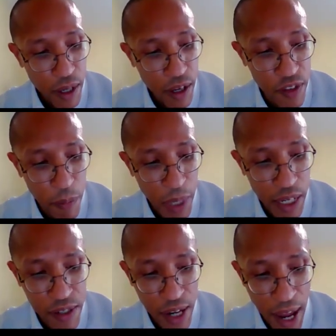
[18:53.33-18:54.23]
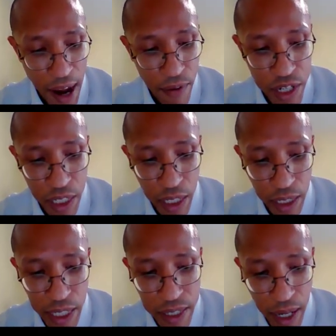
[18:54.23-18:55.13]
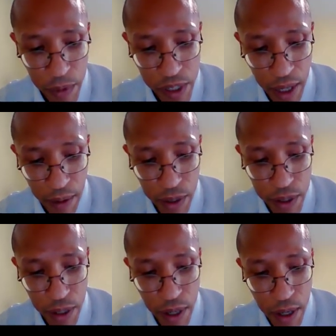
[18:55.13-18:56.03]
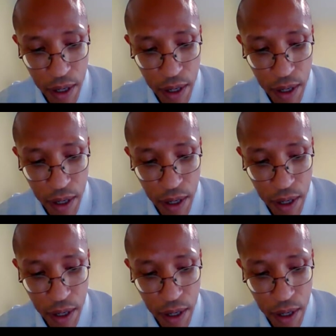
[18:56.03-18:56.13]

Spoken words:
If demand is average and the lead time is average,